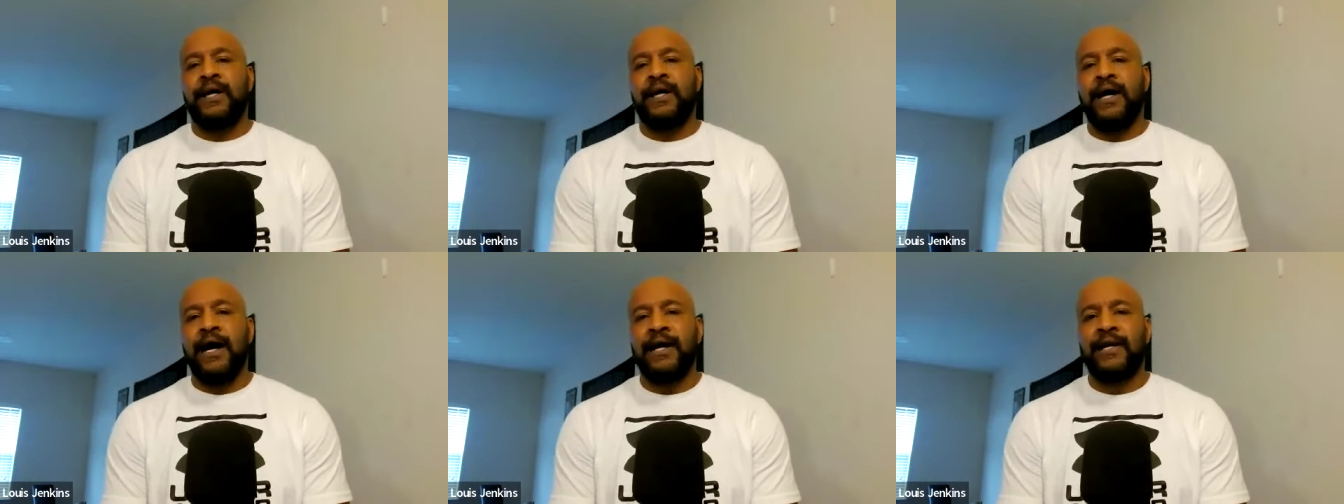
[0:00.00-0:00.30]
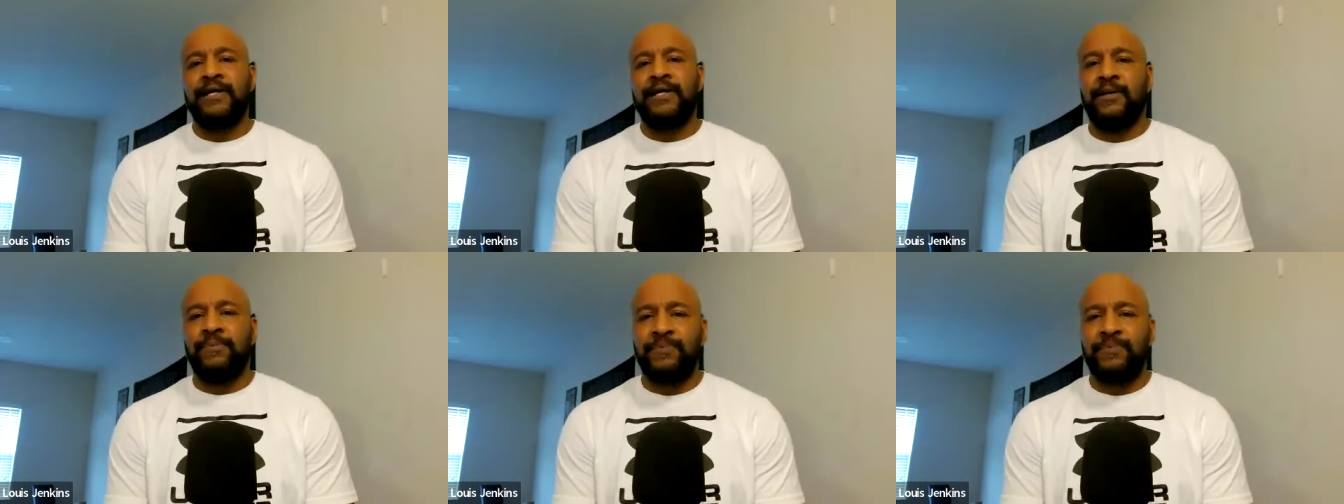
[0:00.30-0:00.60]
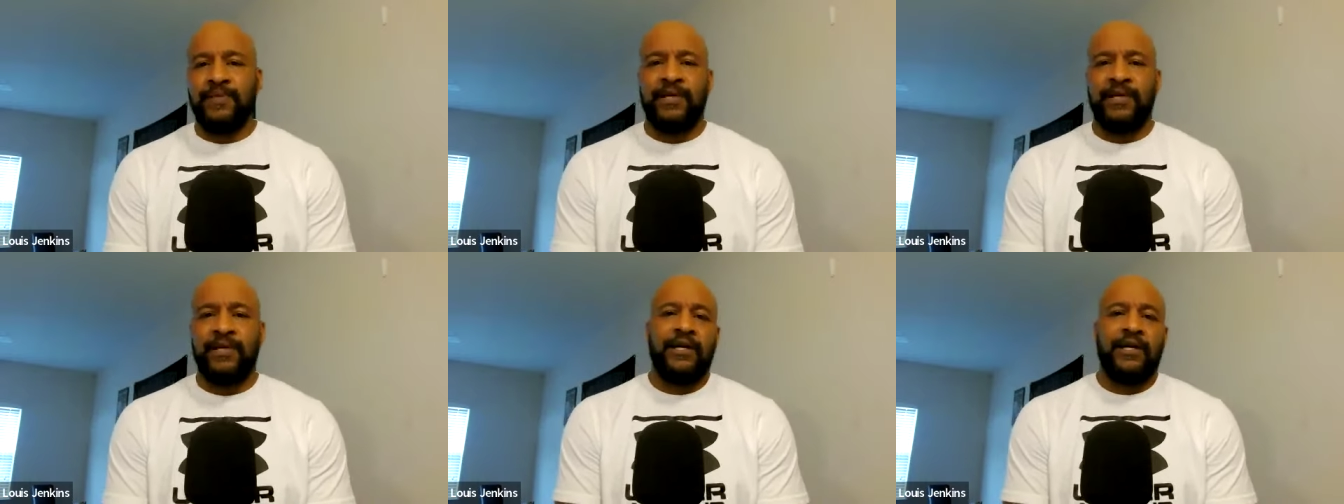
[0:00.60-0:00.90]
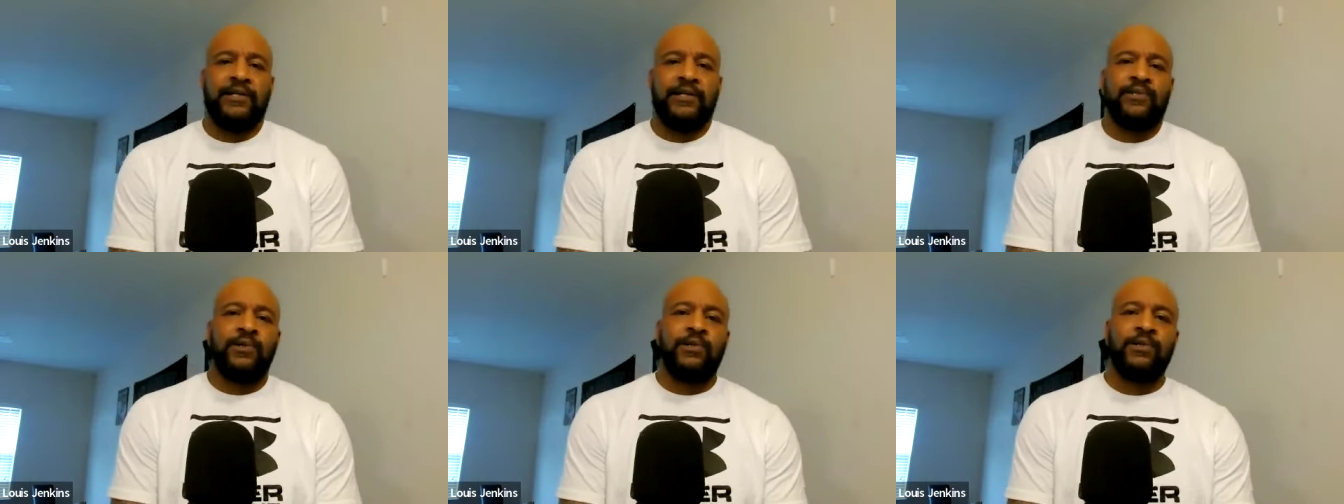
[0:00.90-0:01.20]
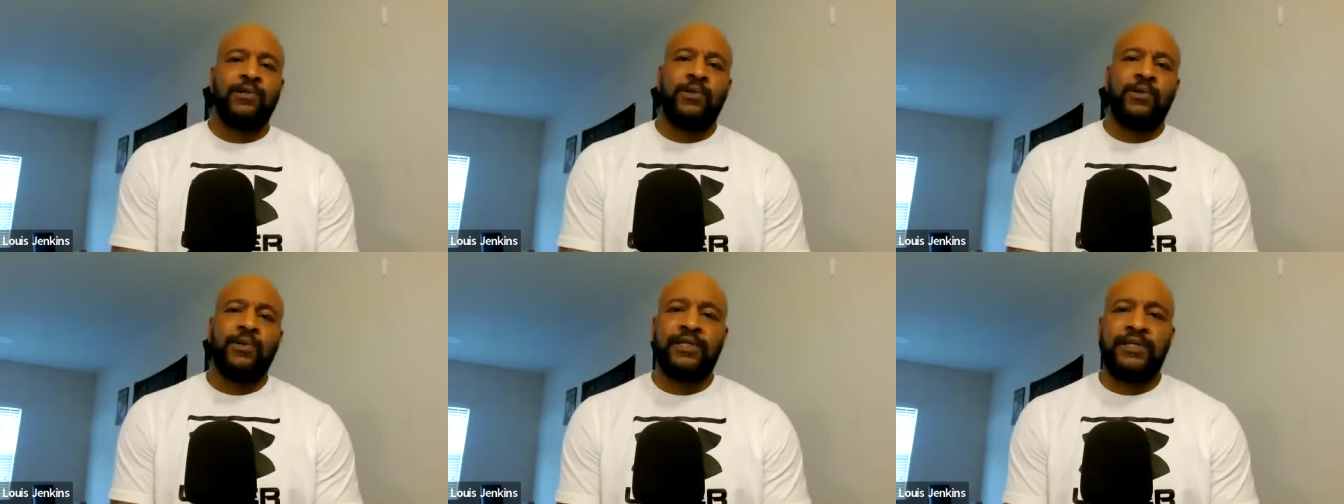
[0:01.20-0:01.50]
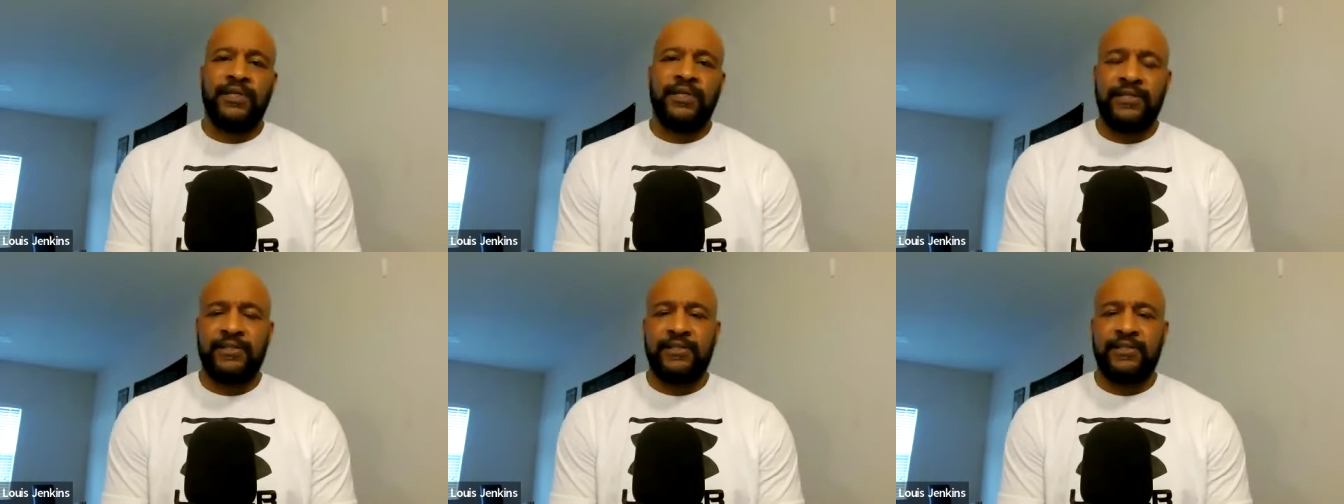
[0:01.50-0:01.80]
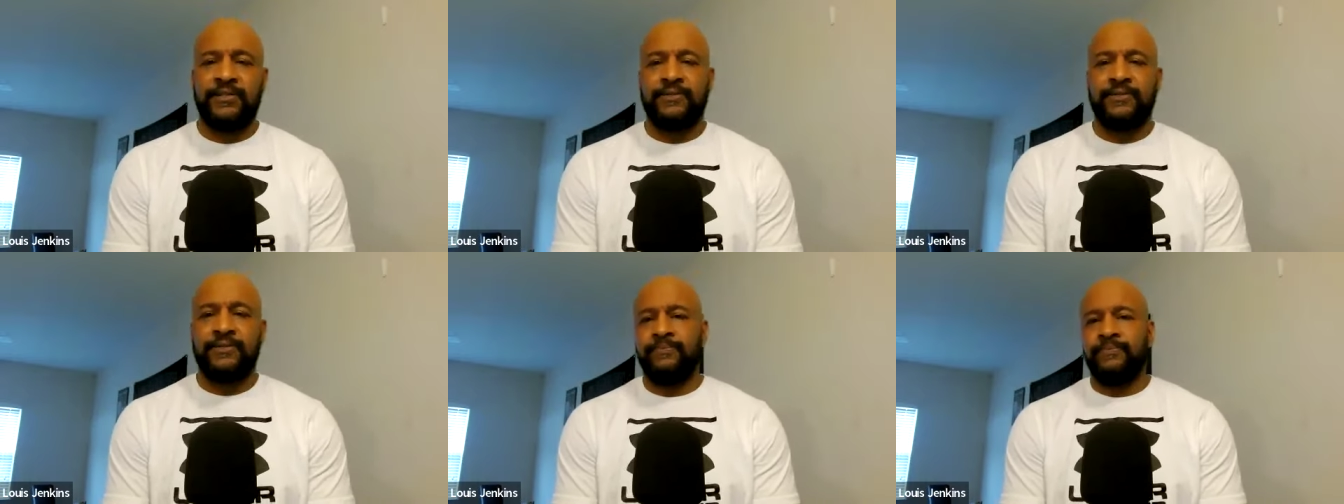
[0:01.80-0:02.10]
I get up there, do a little
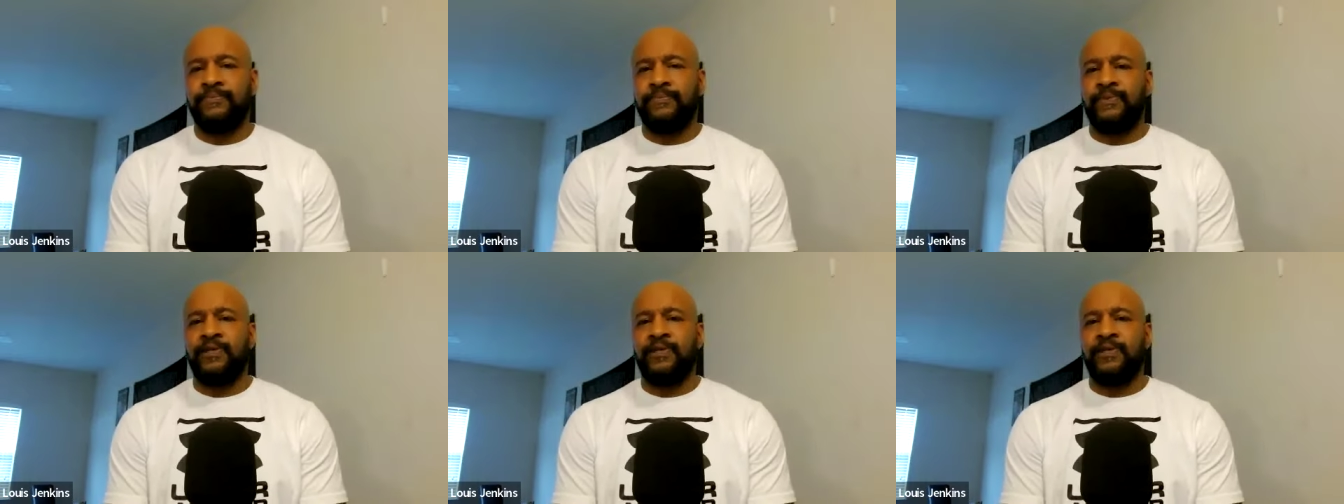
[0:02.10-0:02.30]
kissing,